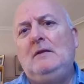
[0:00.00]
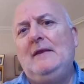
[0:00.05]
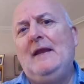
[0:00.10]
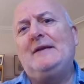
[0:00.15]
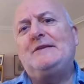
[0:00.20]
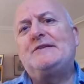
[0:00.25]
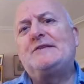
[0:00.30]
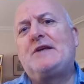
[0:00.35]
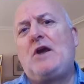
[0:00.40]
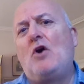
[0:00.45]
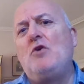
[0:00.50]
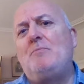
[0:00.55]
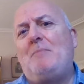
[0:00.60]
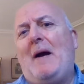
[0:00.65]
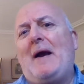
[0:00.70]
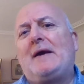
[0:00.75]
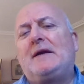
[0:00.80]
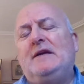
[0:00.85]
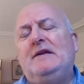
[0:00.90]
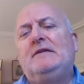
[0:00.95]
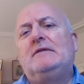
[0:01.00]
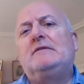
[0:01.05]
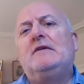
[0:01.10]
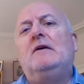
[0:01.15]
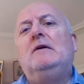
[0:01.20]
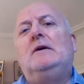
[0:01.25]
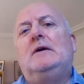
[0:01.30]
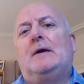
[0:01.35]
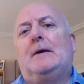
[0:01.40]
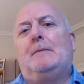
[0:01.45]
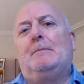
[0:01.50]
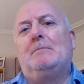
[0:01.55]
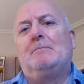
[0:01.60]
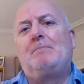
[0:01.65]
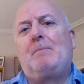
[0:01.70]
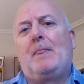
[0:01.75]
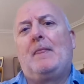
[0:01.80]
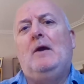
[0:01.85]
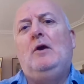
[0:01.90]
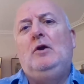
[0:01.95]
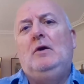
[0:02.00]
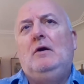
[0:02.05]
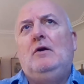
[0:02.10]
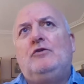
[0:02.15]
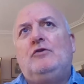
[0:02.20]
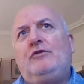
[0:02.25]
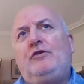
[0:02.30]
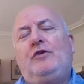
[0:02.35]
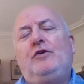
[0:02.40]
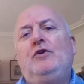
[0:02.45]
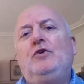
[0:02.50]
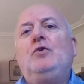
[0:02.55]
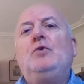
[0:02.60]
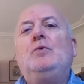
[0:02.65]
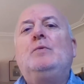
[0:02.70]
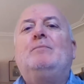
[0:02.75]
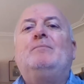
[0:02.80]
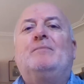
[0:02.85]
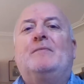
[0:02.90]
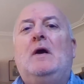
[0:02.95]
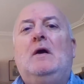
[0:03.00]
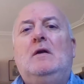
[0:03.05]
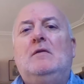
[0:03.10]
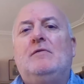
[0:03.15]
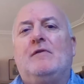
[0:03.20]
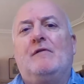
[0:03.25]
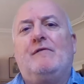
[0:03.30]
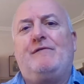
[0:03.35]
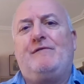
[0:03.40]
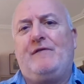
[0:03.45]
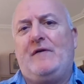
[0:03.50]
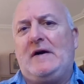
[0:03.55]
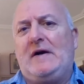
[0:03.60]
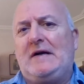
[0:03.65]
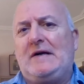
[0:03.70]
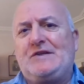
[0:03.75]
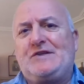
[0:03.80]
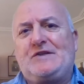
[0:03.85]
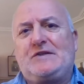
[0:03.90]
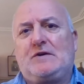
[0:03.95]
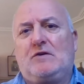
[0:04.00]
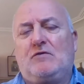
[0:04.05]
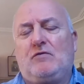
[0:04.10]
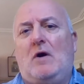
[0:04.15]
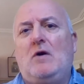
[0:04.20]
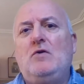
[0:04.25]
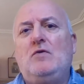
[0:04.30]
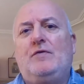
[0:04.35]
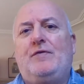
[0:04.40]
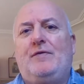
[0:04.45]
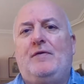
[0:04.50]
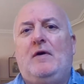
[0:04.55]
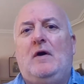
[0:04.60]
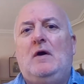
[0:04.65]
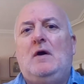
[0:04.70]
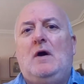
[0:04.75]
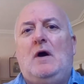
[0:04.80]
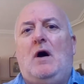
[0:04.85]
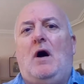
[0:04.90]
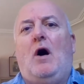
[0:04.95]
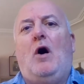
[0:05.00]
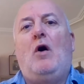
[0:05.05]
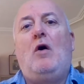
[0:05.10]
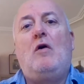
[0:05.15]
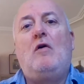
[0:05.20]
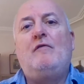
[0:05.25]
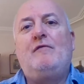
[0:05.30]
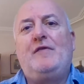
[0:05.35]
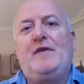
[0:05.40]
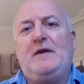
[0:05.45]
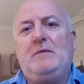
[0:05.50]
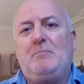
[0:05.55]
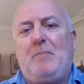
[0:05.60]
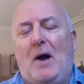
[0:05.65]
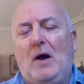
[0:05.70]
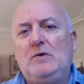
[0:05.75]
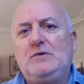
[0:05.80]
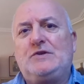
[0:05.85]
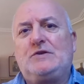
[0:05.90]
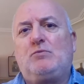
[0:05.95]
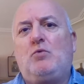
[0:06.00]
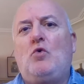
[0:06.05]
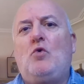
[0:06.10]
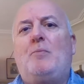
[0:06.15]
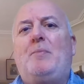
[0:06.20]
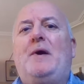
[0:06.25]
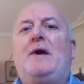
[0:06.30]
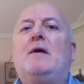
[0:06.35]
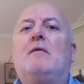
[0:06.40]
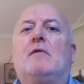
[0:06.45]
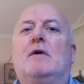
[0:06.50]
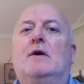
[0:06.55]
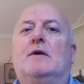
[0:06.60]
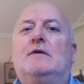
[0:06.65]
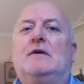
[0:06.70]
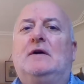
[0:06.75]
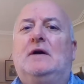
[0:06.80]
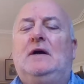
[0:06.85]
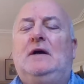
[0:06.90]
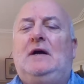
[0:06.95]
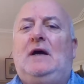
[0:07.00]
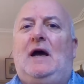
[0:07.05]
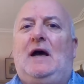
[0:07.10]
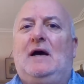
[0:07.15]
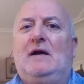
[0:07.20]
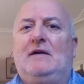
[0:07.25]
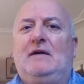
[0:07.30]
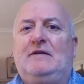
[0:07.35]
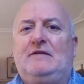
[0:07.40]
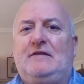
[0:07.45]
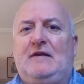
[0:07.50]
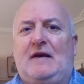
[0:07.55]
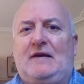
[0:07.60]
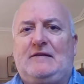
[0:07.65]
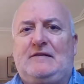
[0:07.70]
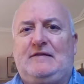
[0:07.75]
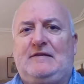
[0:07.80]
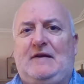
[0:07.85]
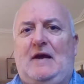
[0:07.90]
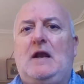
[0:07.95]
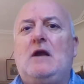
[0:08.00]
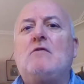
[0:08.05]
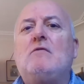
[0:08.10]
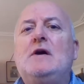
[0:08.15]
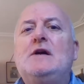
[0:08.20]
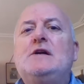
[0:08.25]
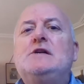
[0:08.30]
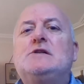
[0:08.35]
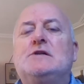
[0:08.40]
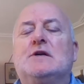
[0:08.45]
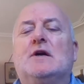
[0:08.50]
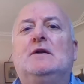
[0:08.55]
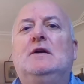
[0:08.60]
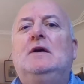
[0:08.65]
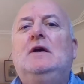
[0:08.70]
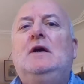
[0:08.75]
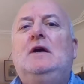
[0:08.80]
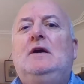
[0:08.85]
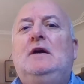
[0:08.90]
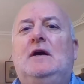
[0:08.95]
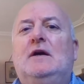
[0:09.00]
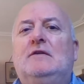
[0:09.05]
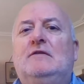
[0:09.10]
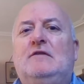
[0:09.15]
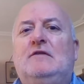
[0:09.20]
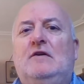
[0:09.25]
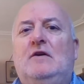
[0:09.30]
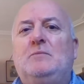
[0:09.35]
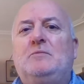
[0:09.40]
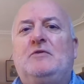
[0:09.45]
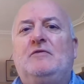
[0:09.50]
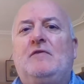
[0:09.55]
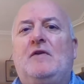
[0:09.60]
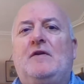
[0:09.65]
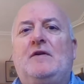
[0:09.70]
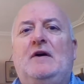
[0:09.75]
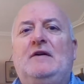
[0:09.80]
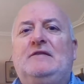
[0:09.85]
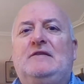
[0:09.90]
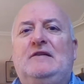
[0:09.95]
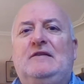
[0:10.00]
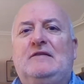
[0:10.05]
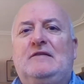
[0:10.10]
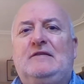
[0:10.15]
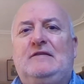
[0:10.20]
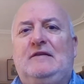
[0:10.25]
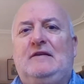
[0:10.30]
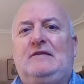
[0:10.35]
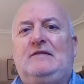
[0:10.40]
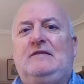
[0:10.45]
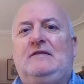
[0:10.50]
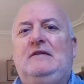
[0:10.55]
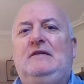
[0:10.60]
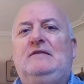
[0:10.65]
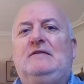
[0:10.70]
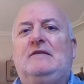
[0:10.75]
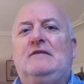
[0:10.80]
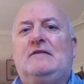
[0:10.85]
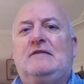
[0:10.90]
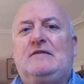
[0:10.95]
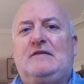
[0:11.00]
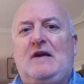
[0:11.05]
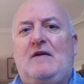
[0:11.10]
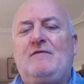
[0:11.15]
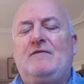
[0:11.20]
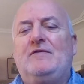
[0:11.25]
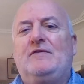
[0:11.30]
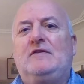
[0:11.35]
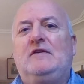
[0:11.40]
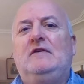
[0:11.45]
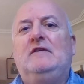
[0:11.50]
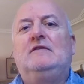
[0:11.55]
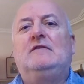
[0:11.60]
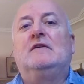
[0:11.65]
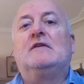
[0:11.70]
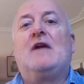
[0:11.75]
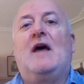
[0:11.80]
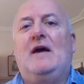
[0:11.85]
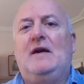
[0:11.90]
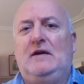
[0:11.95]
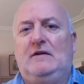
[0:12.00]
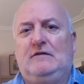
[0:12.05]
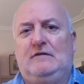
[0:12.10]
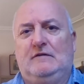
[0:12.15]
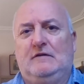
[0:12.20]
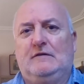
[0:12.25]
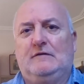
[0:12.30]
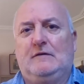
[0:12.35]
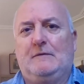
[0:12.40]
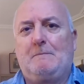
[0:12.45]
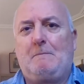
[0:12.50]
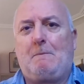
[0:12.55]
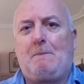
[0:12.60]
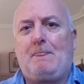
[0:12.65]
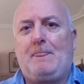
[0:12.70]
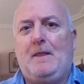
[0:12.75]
let's go back in time to the fast growth of the post-war period and its acceleration in terms of the 1960s and 70s and 80s.